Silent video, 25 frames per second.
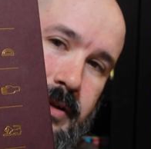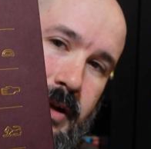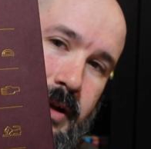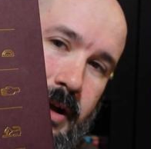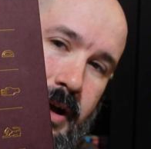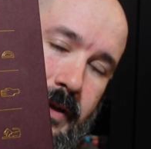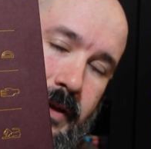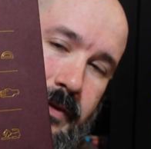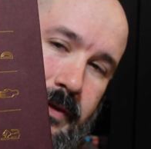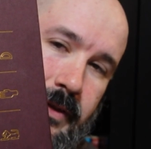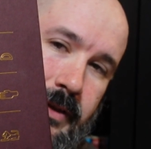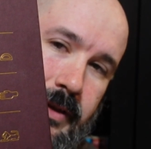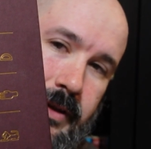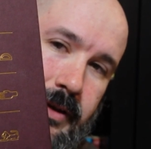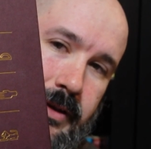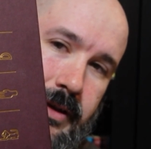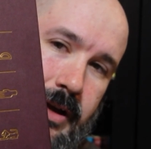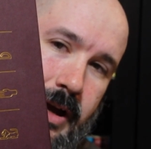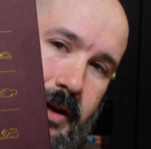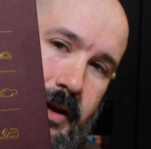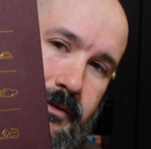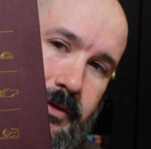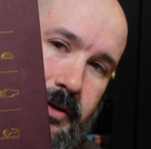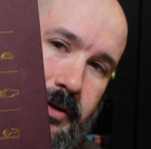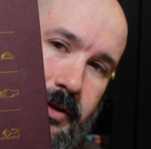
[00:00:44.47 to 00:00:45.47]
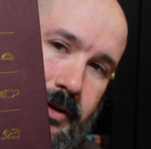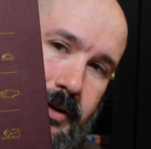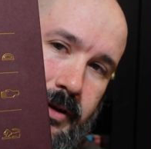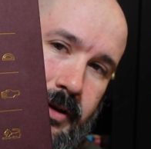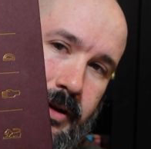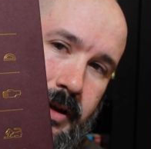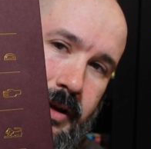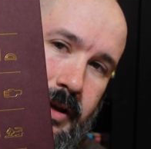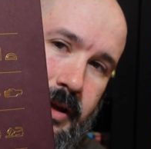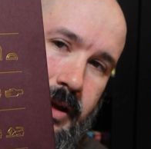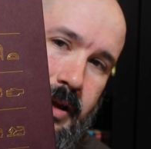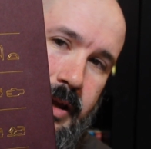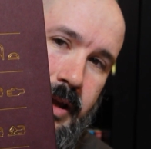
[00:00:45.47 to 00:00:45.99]
on the cover,
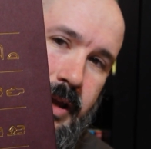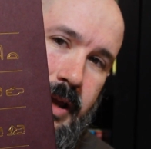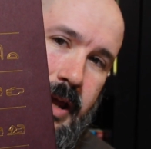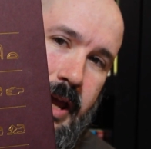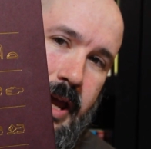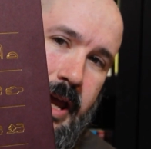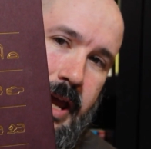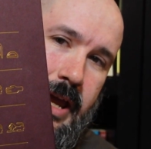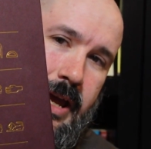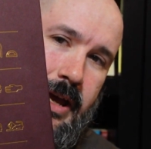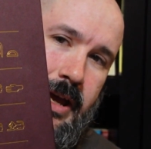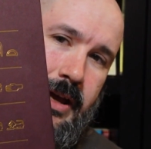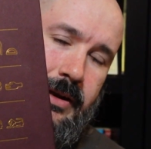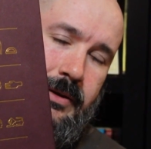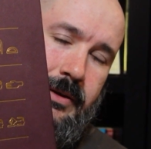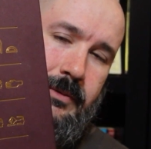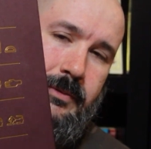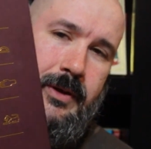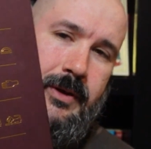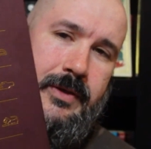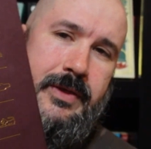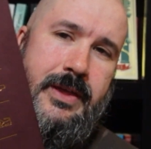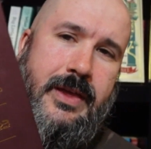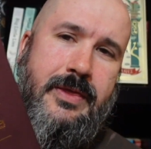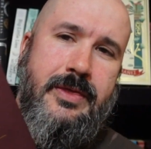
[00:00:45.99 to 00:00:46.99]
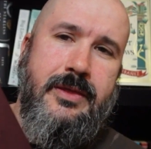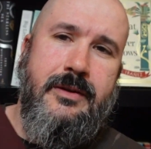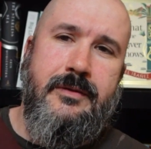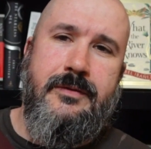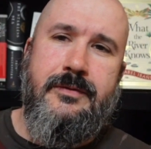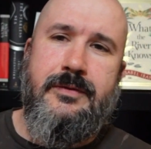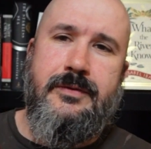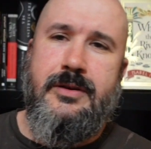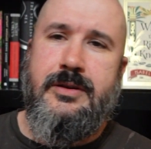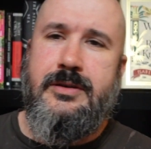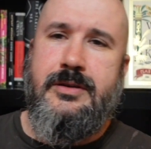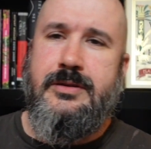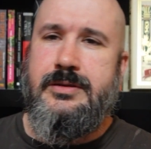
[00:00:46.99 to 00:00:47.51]
and within the
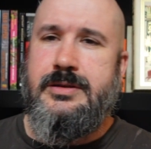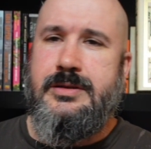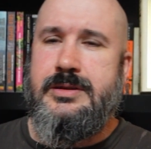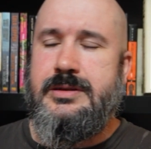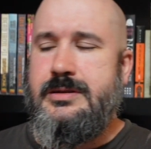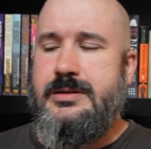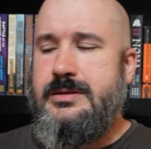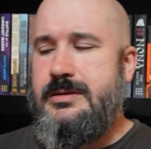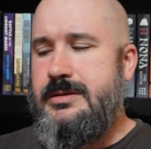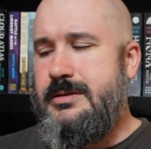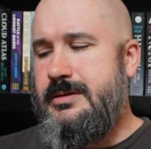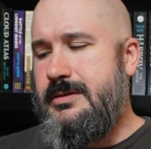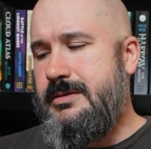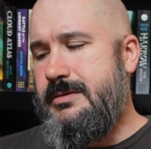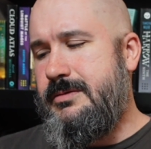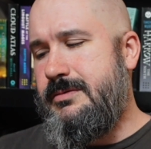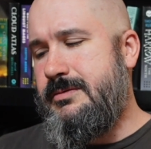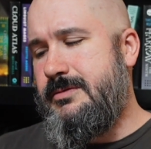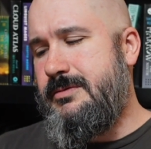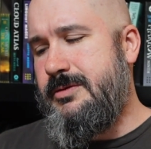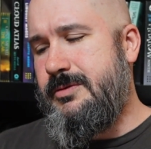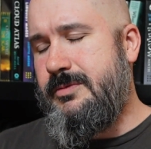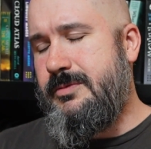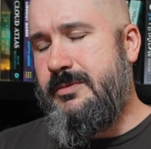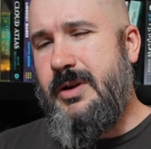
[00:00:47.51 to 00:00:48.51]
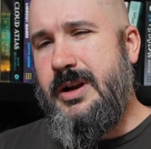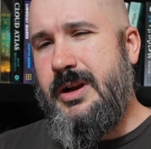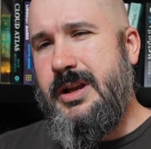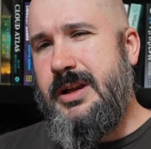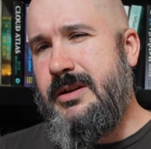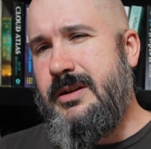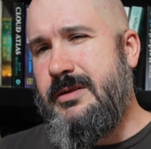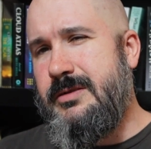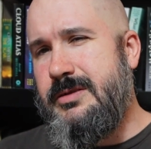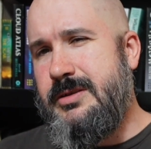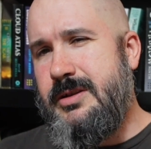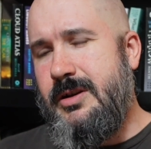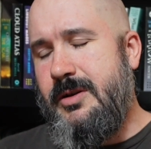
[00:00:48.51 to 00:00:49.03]
first 20
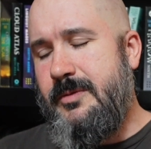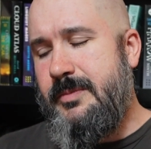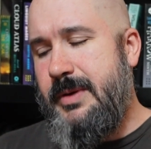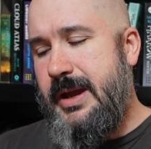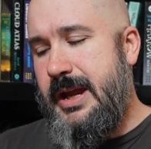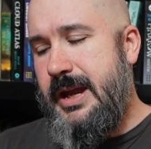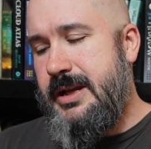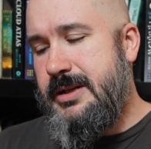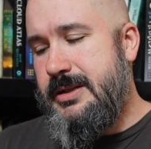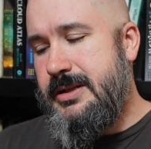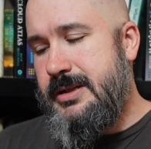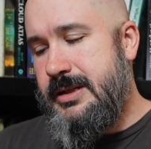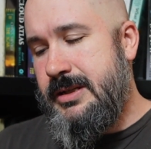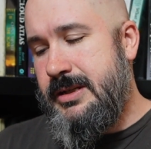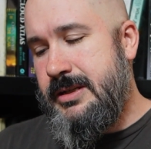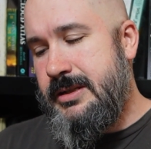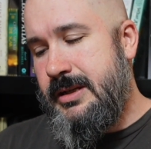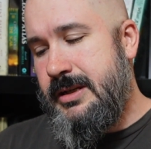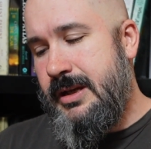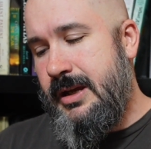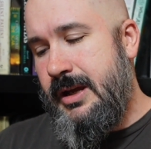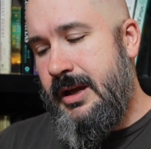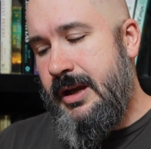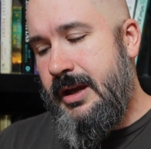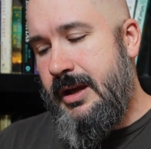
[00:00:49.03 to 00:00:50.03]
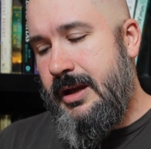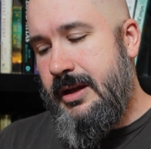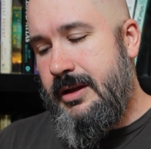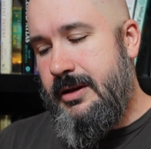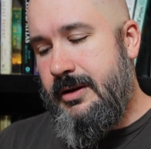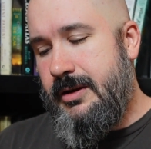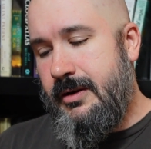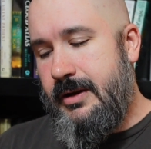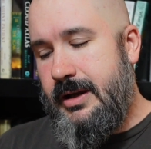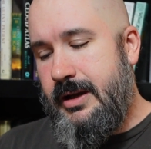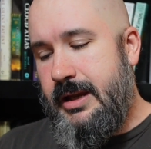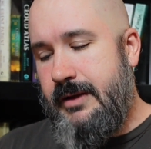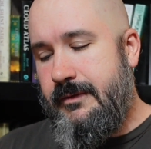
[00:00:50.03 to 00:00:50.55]
or so pages,
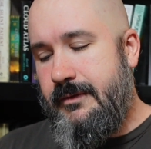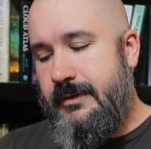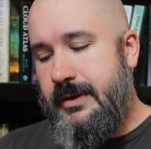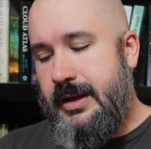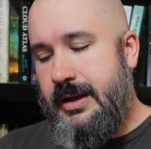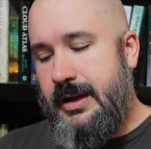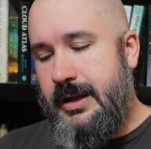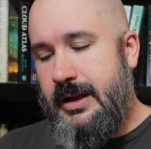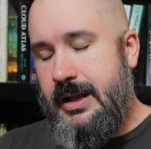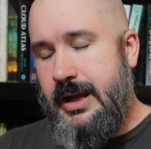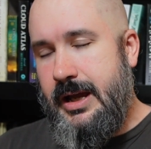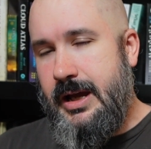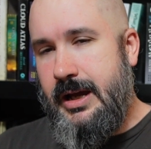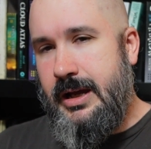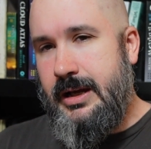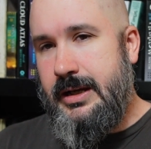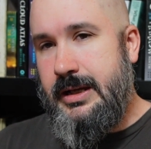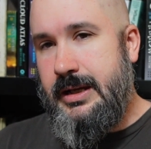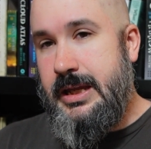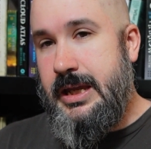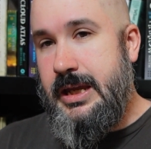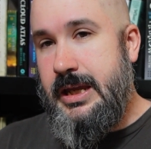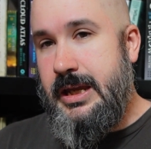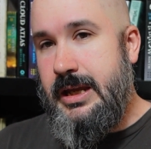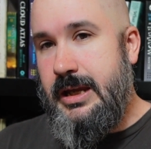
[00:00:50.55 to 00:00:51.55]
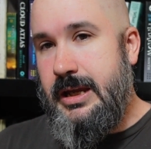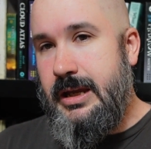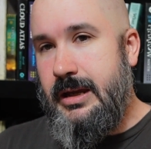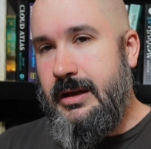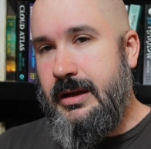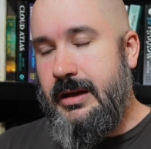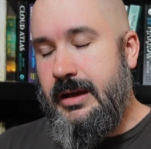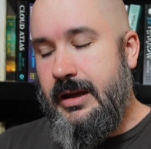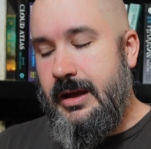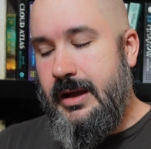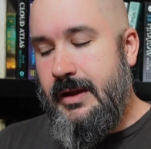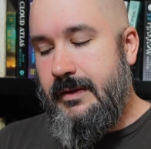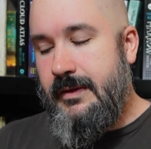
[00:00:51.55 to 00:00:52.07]
you're given a
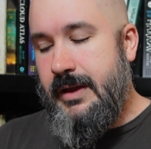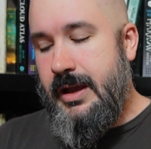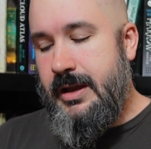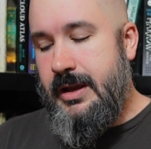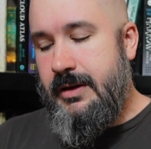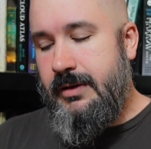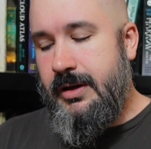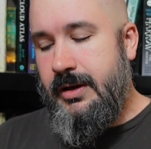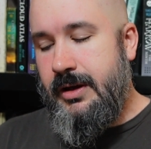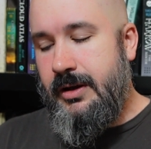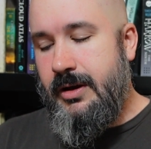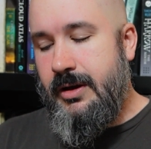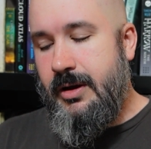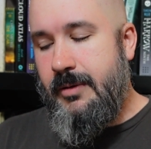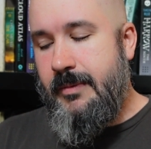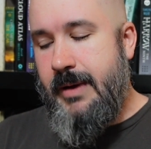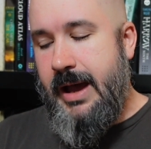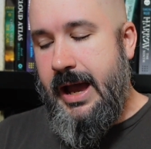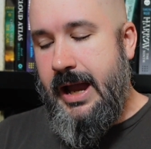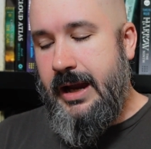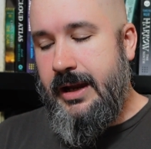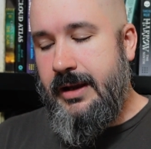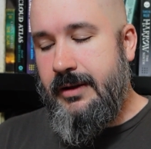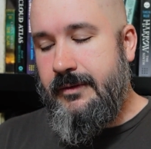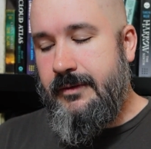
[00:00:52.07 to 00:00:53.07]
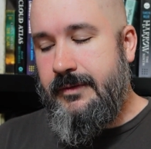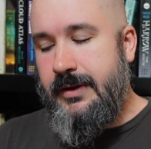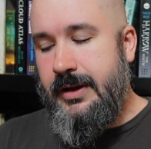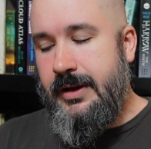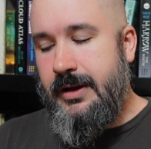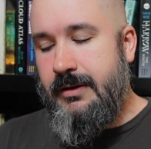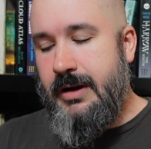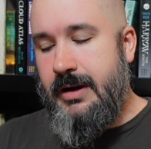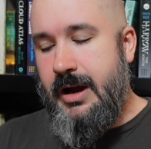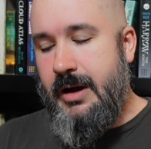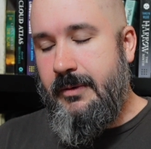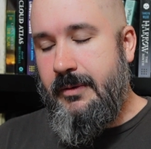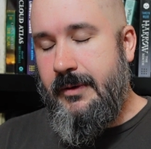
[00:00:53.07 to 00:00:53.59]
key that you can go back and
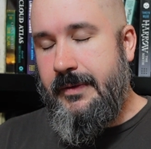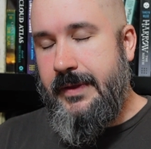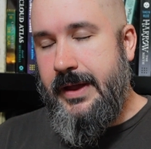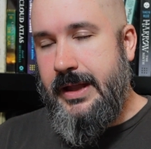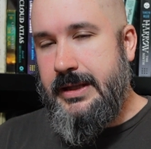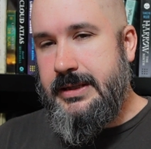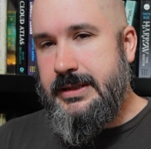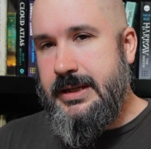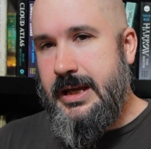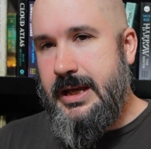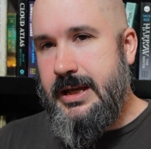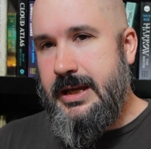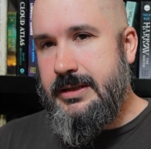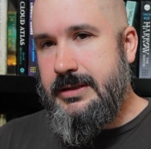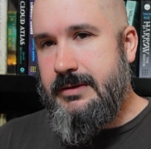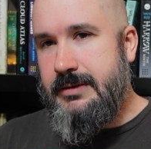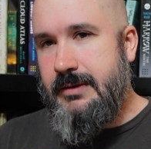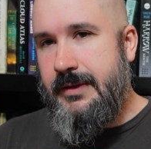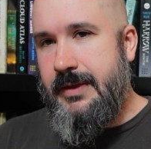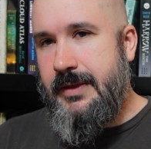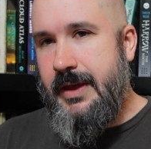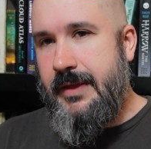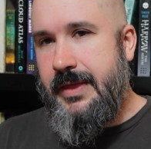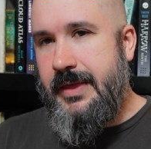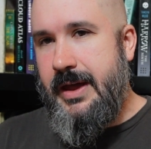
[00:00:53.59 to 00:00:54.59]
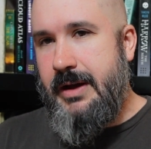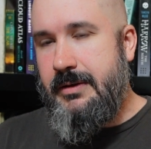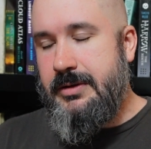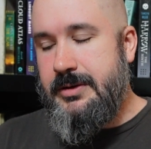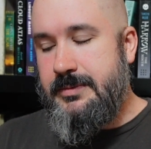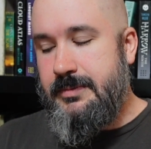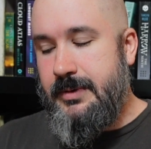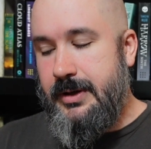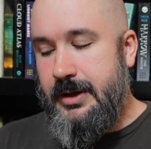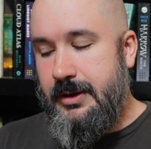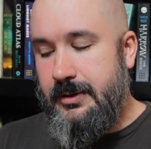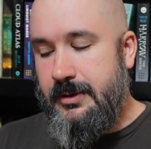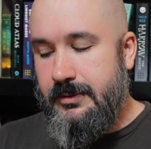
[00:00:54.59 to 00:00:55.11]
figure out what that says. So I thought that was
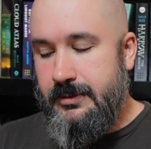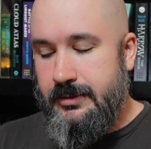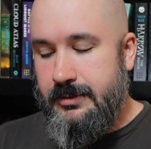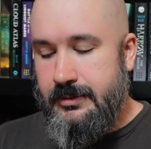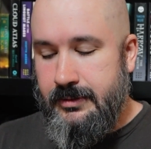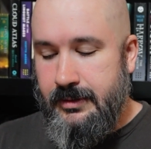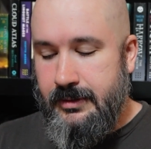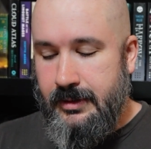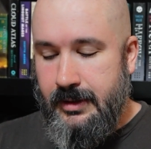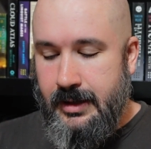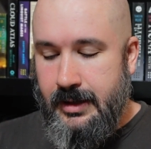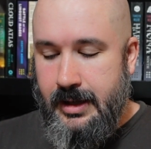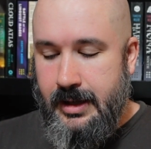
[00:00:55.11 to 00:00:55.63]
pretty cool.